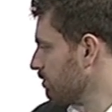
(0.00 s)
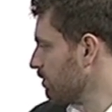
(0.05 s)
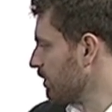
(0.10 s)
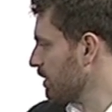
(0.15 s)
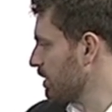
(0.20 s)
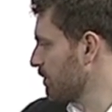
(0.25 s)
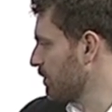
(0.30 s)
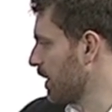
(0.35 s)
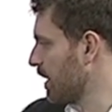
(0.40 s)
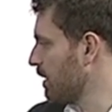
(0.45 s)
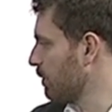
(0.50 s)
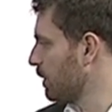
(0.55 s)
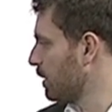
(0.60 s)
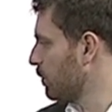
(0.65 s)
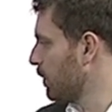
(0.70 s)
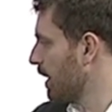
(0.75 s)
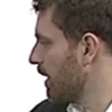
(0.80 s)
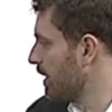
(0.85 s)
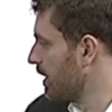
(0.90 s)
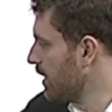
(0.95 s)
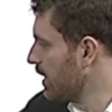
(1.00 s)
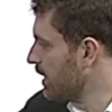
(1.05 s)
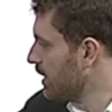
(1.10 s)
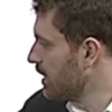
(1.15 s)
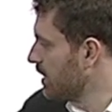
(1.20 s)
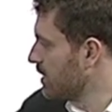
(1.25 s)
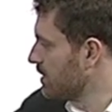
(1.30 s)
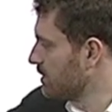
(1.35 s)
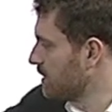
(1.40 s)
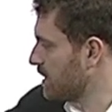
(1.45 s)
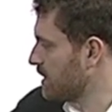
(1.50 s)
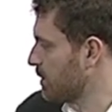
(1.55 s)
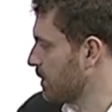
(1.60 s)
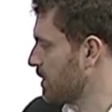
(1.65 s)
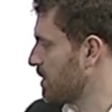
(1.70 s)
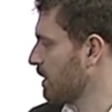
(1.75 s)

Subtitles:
to find the win-win. Distributing